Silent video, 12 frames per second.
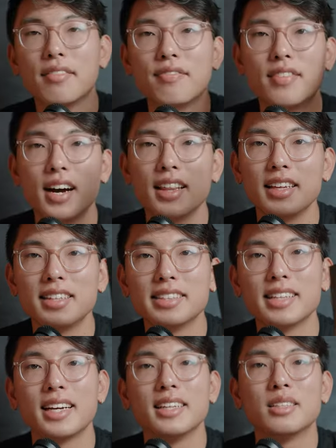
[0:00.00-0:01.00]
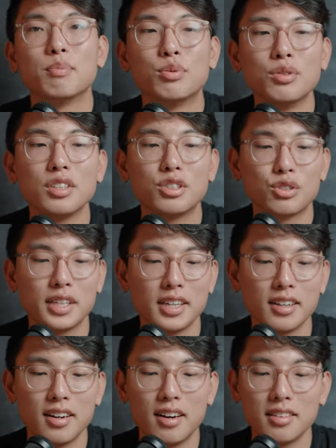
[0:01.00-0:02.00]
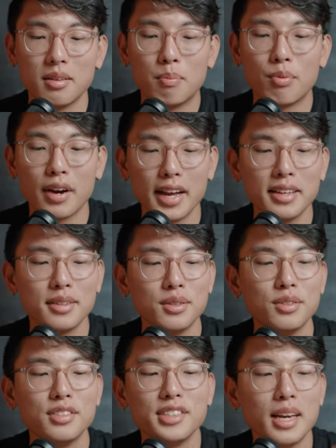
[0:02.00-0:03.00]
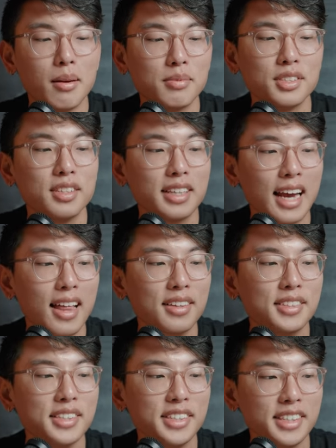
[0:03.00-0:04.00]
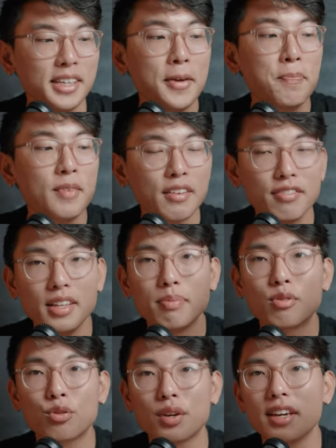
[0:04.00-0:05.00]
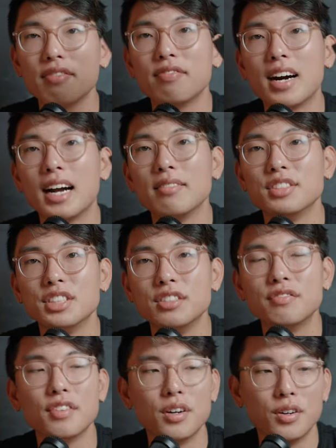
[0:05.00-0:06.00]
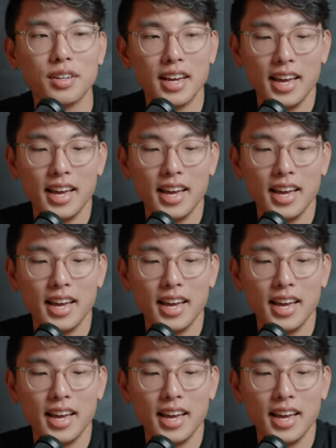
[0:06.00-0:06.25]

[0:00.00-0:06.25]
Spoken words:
finally decided to pull the trigger on the brand new Samsung Galaxy Z Flip 3 5G phone.